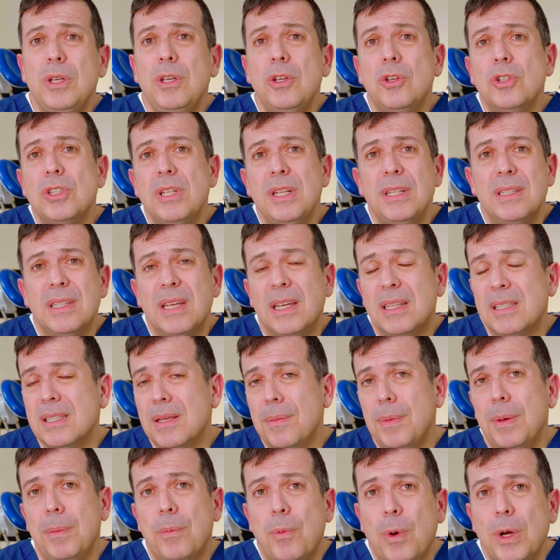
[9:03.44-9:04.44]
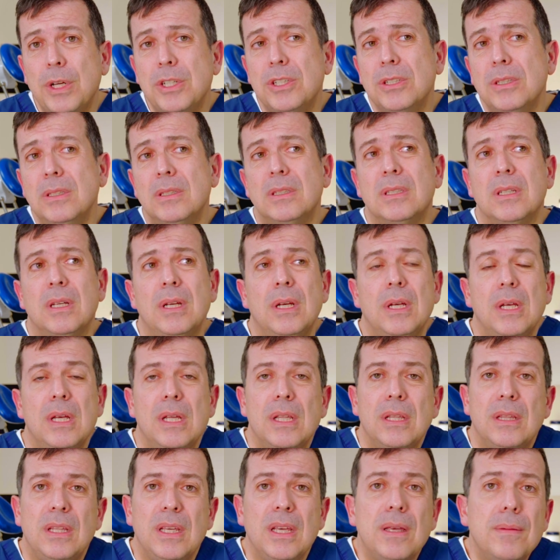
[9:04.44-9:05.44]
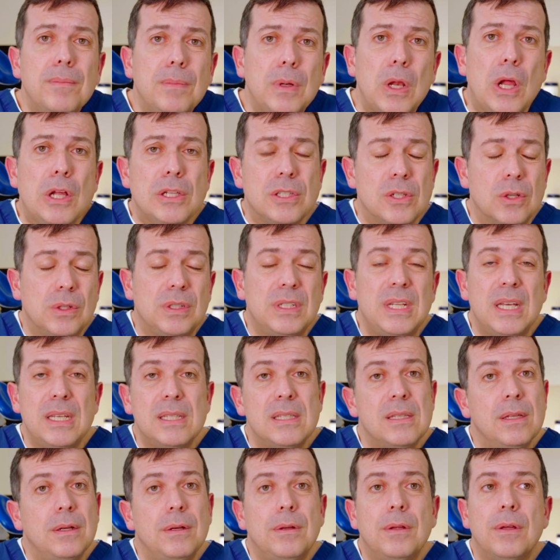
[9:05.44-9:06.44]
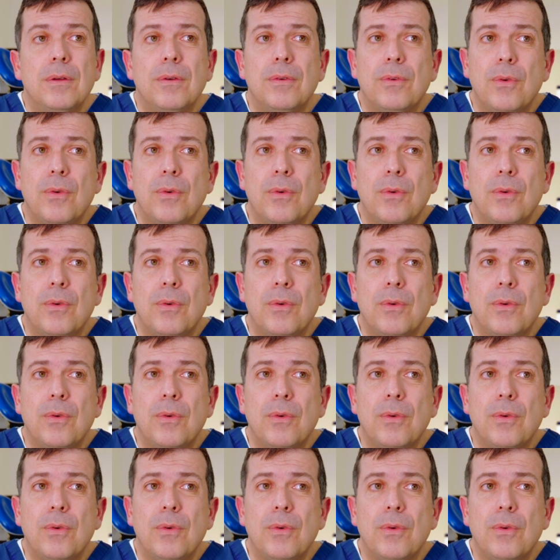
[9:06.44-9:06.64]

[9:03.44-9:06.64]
usually take some impressions. The implants are tested